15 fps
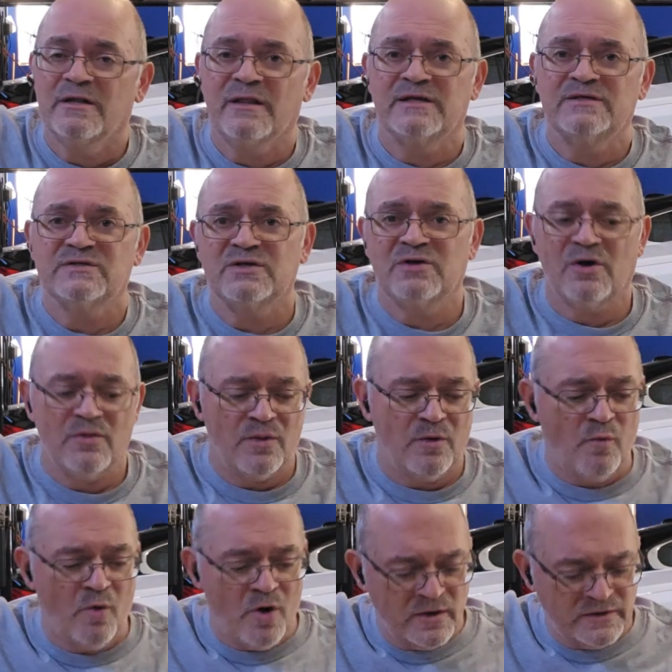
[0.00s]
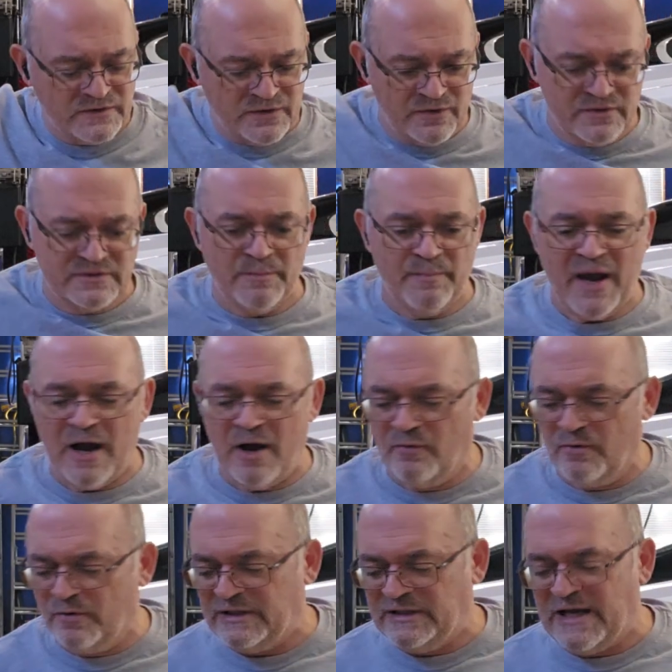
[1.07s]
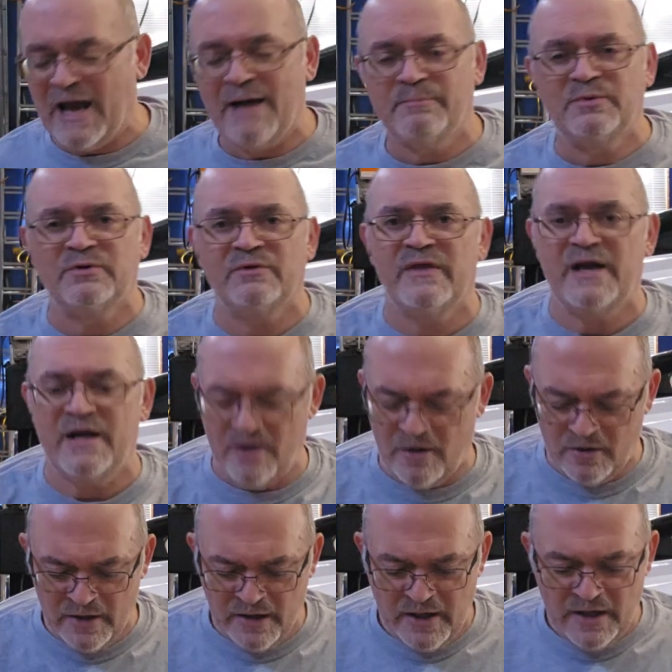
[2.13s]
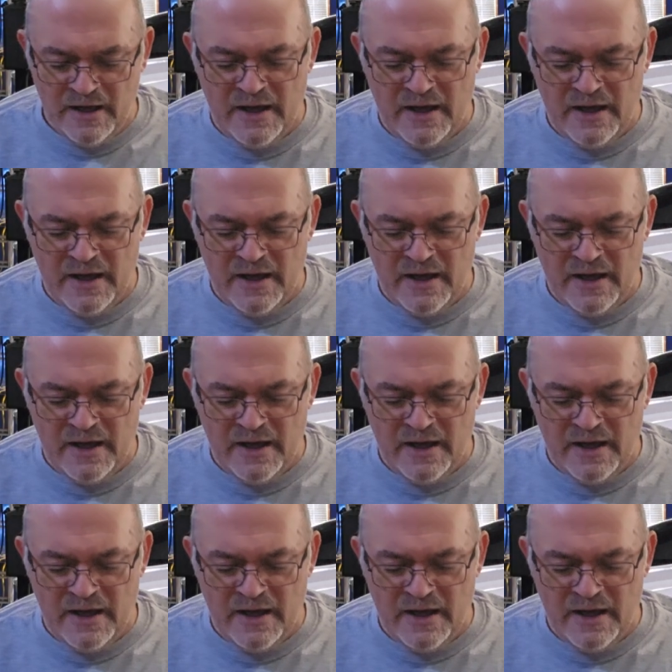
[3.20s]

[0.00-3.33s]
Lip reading: They sit on the wall, so there's a power adapter there.